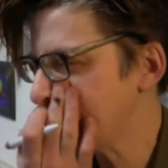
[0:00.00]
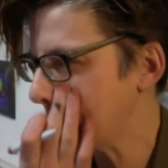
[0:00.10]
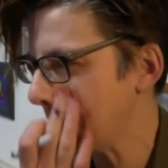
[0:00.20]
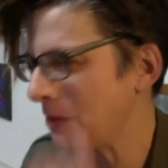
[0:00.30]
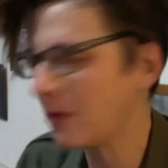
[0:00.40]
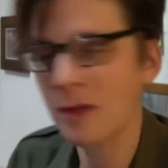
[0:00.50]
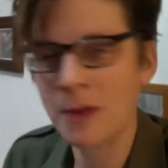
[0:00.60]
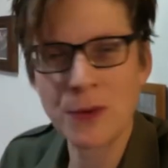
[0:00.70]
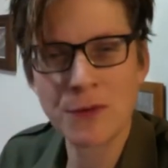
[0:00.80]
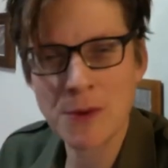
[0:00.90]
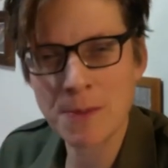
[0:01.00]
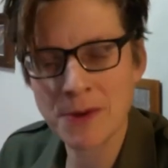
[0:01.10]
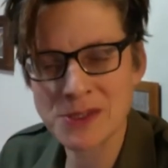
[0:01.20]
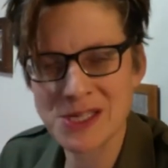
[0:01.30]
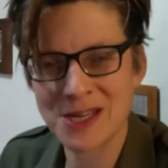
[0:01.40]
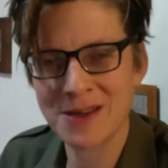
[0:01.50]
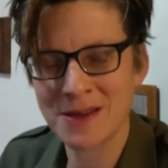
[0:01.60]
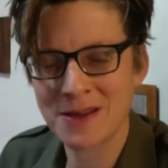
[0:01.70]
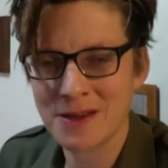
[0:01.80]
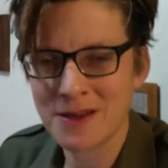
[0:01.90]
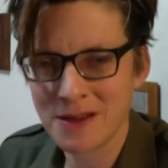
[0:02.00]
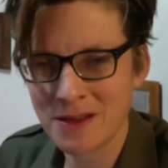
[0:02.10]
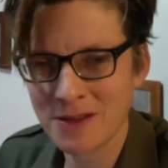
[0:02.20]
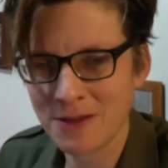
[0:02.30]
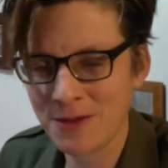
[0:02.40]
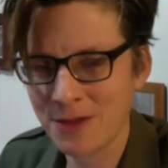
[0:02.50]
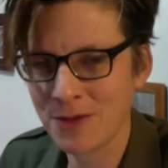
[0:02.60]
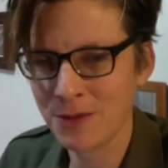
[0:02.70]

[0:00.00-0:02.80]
Maybe stick with your body and the physical